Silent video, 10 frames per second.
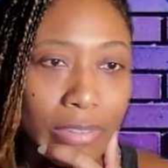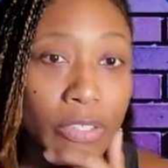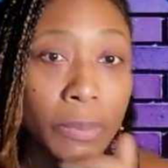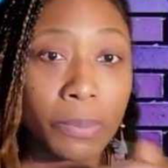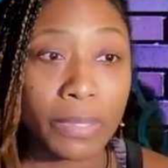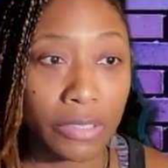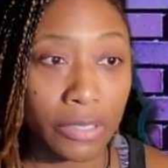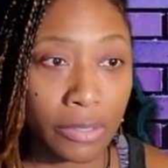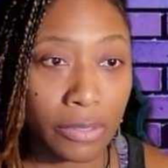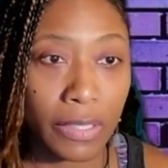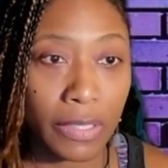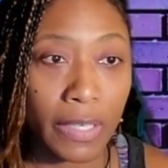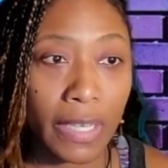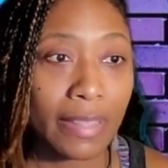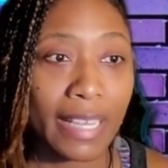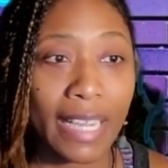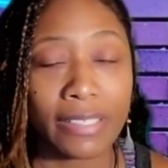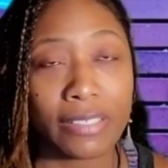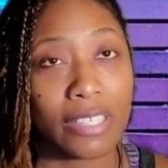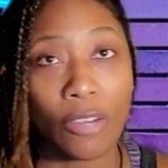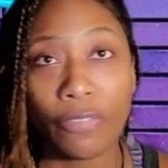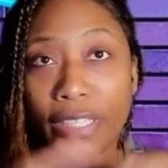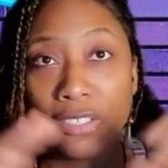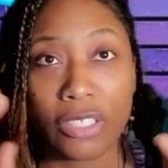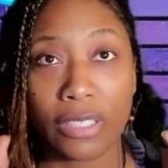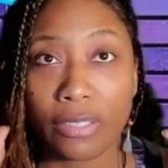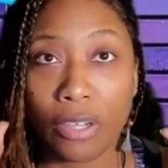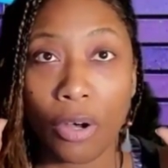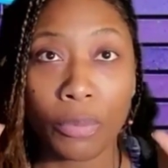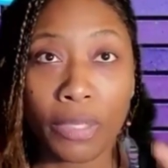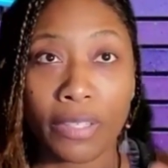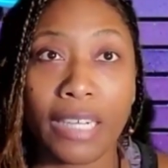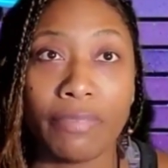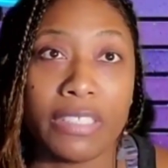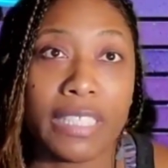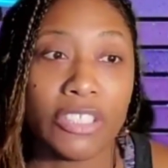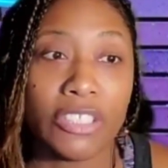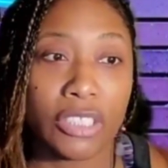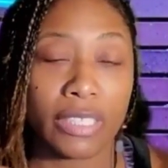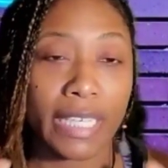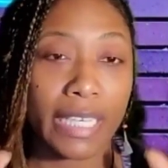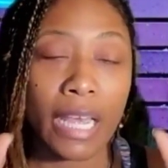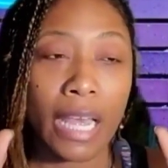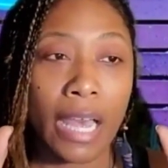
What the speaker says: the prisoners, that in itself is just a whole nother conversation. Like